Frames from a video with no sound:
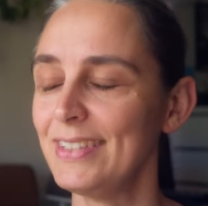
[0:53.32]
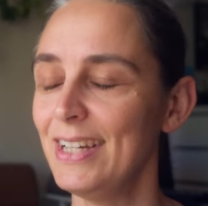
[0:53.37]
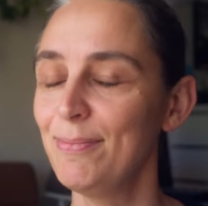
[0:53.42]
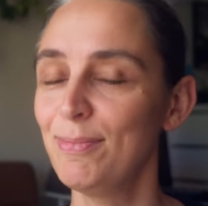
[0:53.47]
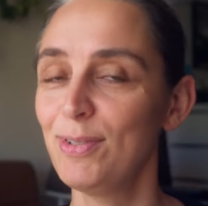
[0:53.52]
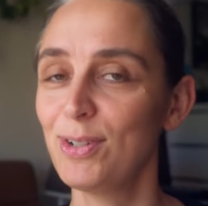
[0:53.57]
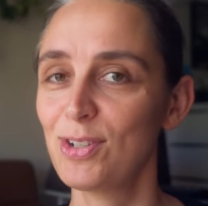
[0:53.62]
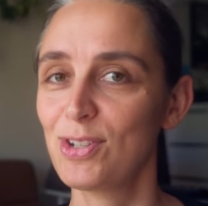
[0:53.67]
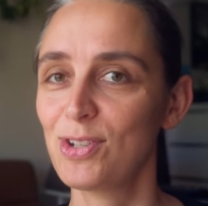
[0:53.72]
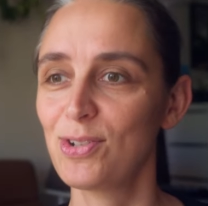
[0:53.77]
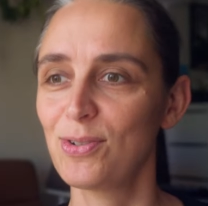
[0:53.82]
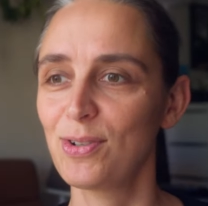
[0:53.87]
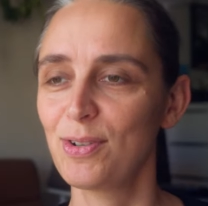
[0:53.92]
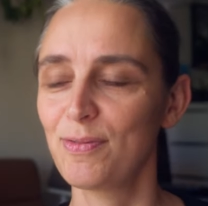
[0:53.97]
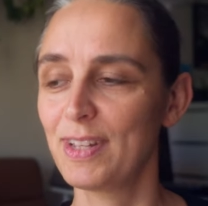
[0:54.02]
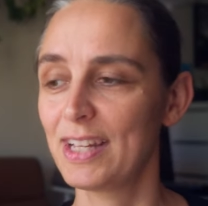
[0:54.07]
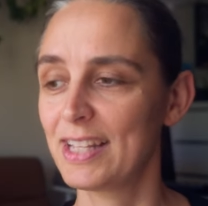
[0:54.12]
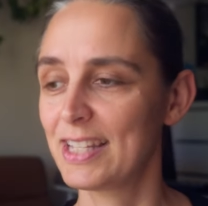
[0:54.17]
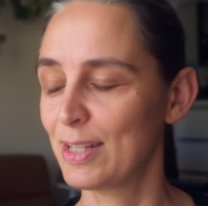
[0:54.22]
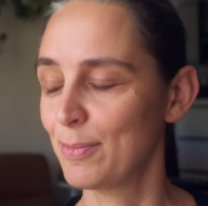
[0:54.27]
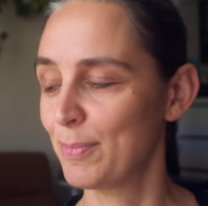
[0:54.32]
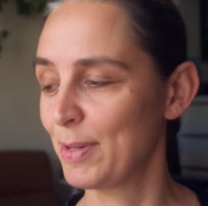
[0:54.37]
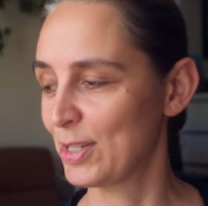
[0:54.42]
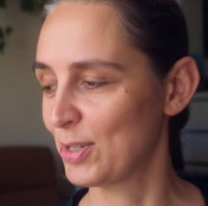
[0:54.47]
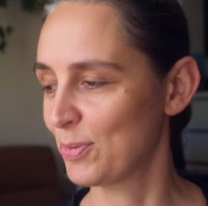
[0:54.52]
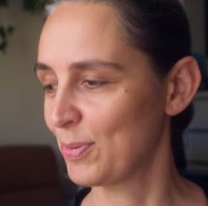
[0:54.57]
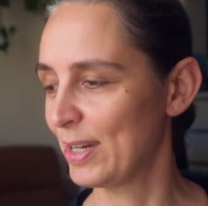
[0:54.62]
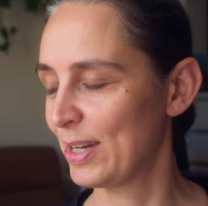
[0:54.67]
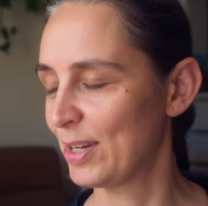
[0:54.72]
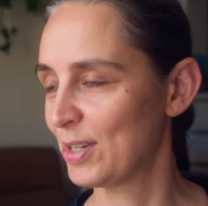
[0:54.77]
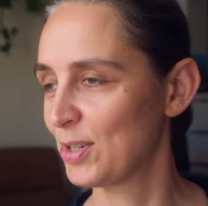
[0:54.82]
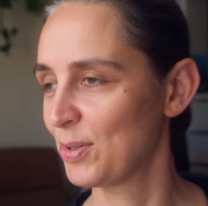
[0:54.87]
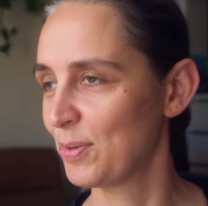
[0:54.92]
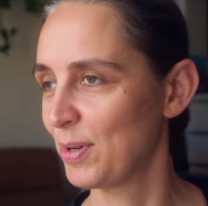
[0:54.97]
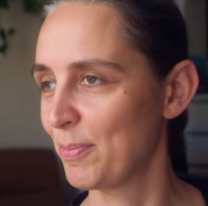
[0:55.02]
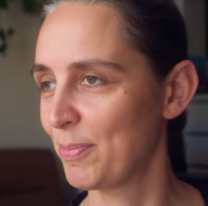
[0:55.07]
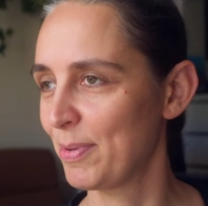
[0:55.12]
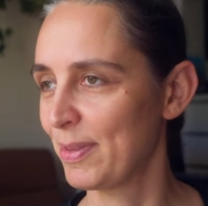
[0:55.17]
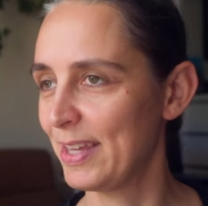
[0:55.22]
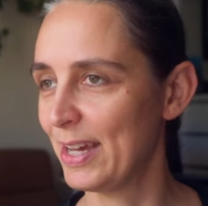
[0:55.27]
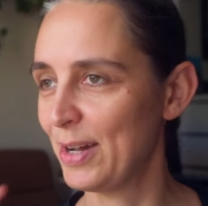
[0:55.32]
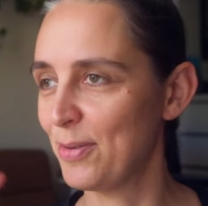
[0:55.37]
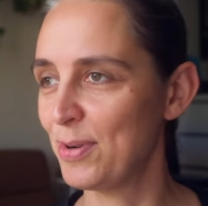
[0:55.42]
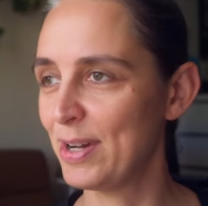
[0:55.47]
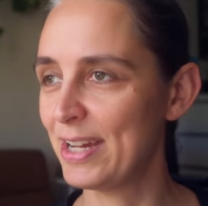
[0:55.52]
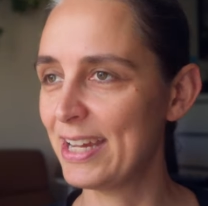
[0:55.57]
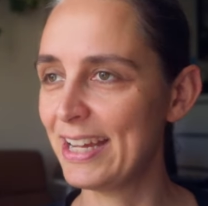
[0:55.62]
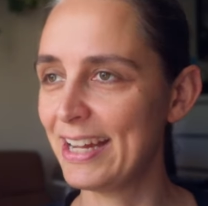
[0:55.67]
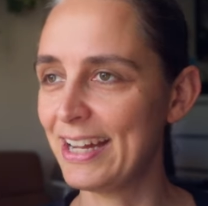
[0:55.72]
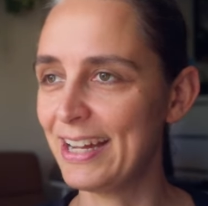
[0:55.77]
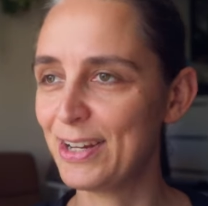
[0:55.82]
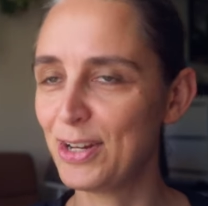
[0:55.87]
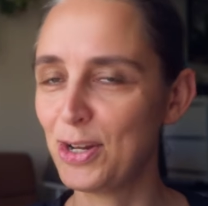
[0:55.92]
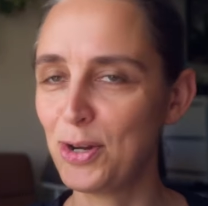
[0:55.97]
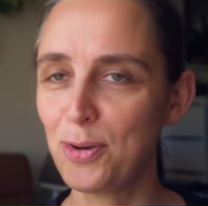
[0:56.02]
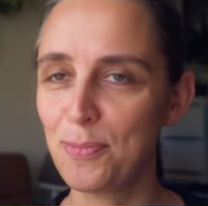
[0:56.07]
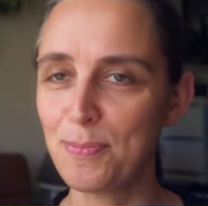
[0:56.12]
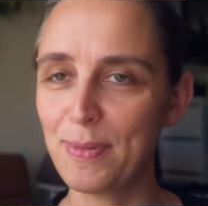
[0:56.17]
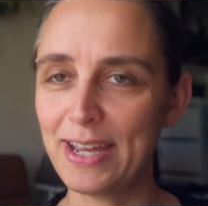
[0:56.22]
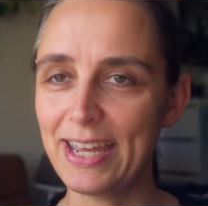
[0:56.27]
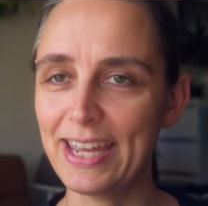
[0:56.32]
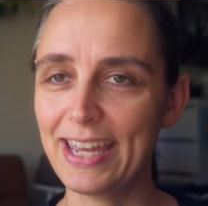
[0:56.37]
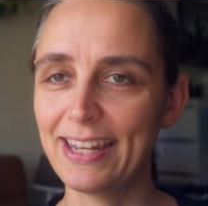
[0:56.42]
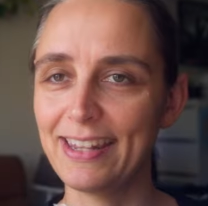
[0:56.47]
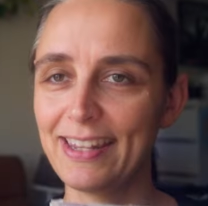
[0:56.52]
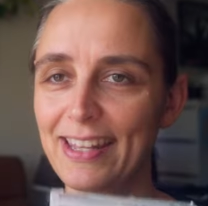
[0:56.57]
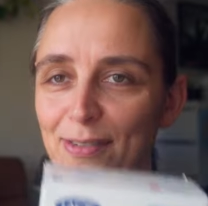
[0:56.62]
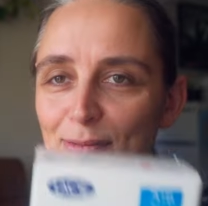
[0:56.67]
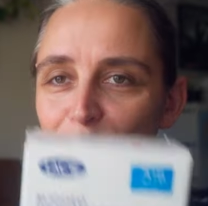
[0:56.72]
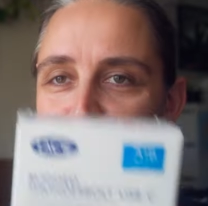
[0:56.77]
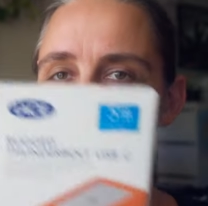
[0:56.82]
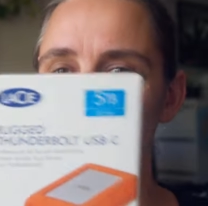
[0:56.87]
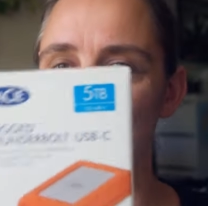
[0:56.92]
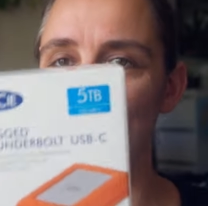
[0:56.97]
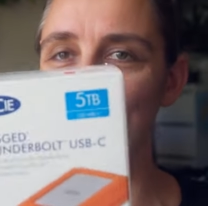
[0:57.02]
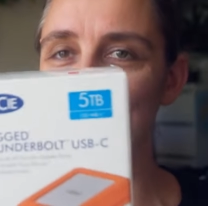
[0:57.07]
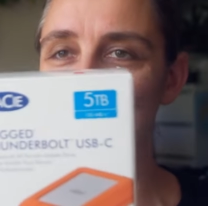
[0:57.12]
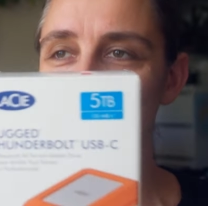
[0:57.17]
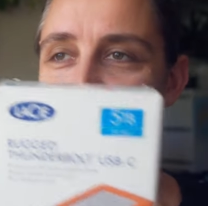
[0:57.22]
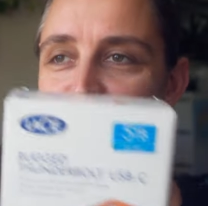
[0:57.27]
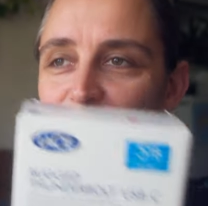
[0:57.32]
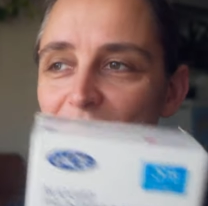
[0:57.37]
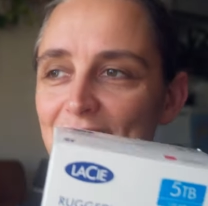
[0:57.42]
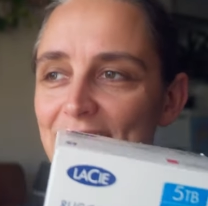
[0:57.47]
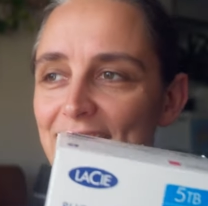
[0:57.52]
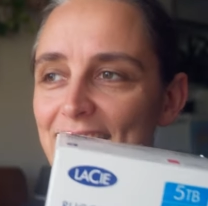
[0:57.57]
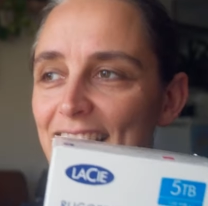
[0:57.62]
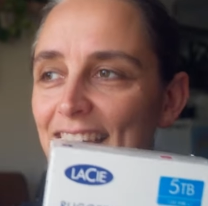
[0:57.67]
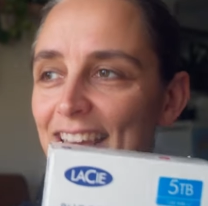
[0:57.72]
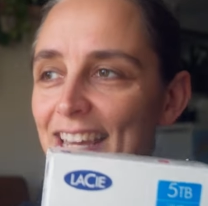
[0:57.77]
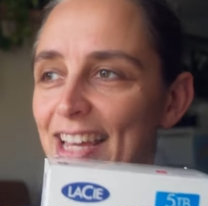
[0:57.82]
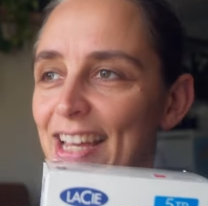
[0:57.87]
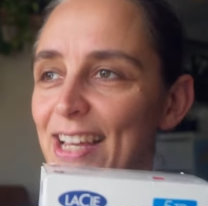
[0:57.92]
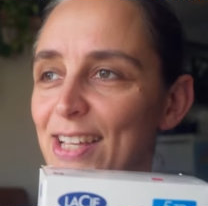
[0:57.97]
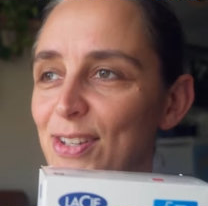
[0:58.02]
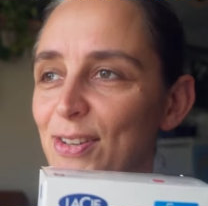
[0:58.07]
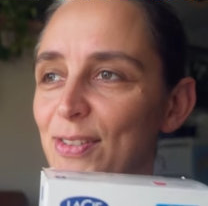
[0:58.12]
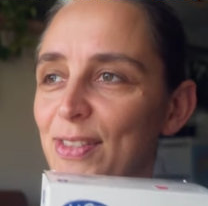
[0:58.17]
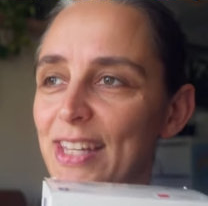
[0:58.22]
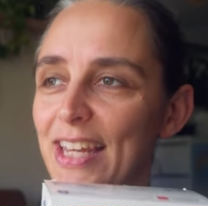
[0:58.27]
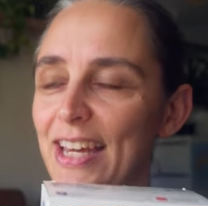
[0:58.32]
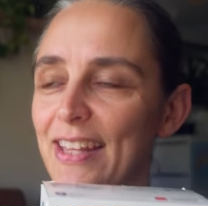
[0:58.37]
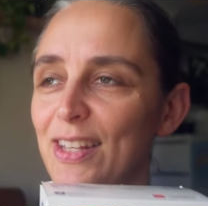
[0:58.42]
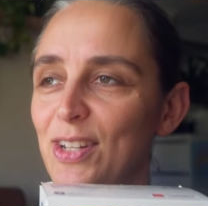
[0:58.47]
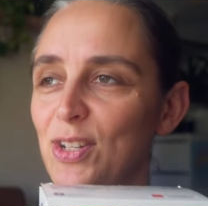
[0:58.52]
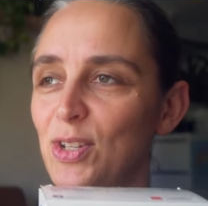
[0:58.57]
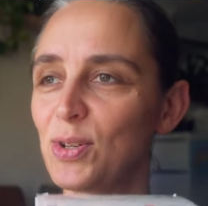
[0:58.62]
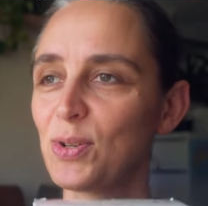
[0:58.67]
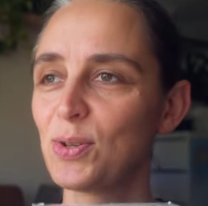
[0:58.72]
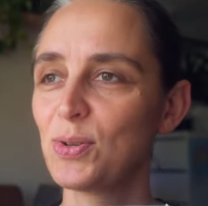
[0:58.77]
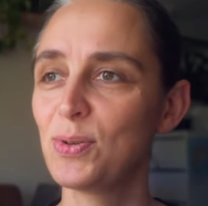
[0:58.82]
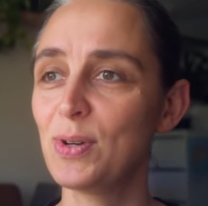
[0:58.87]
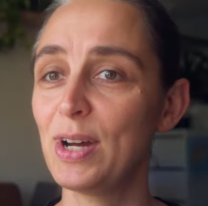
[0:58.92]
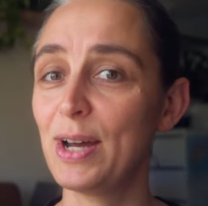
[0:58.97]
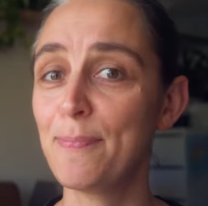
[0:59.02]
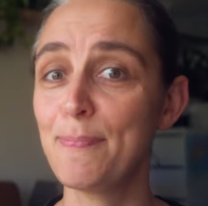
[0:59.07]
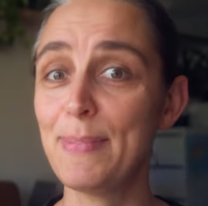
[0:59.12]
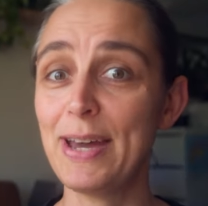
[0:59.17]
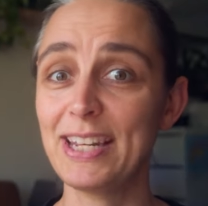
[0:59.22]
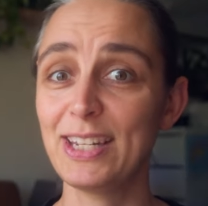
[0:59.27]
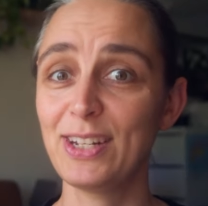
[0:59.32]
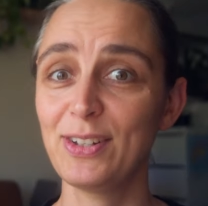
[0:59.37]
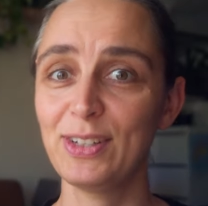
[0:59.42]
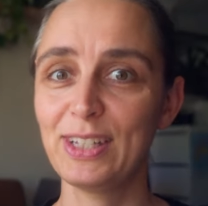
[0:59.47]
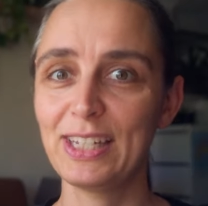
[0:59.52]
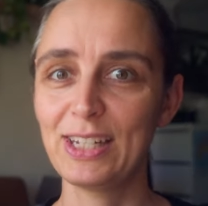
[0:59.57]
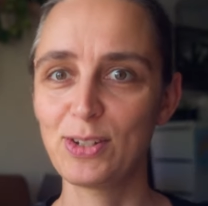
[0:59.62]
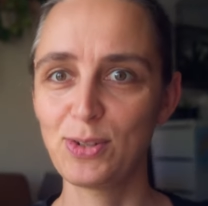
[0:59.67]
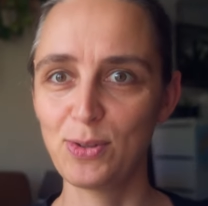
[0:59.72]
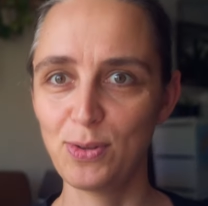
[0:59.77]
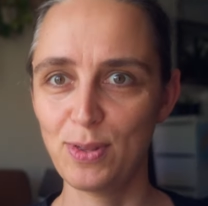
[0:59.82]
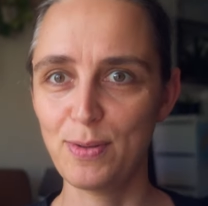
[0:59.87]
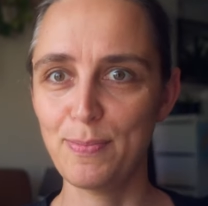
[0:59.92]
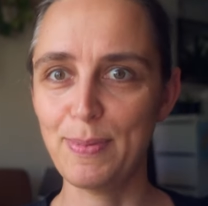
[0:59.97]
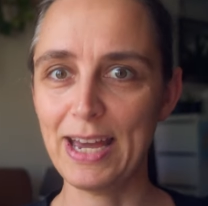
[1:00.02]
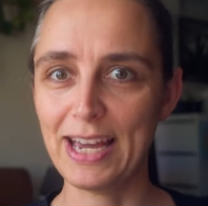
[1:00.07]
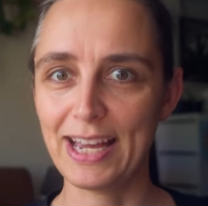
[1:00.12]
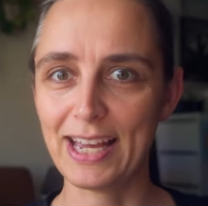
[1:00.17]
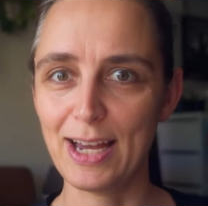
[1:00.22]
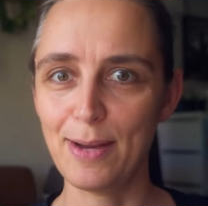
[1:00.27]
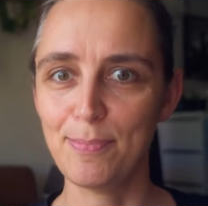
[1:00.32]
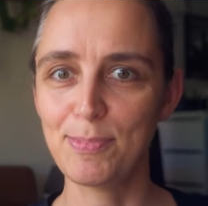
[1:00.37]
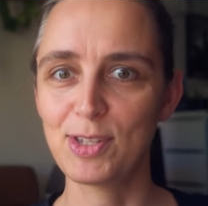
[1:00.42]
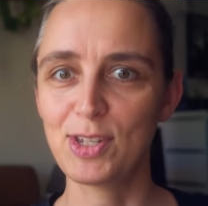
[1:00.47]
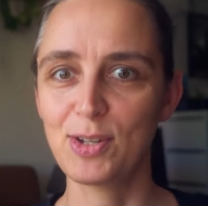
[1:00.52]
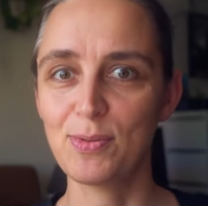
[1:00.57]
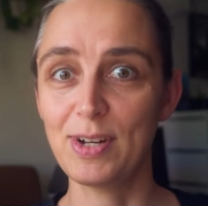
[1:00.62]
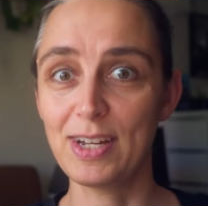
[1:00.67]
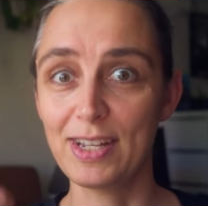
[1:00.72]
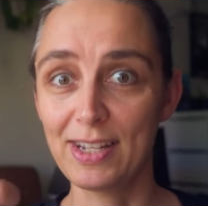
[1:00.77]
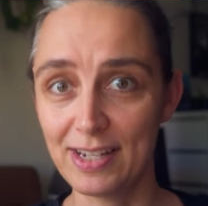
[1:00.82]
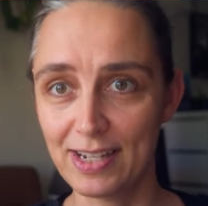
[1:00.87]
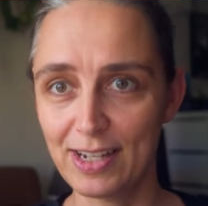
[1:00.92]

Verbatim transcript: I'm not sure if that's the best way to do it, but that way I know in my head that whatever's on this is on the other two. I manually do the backup, so I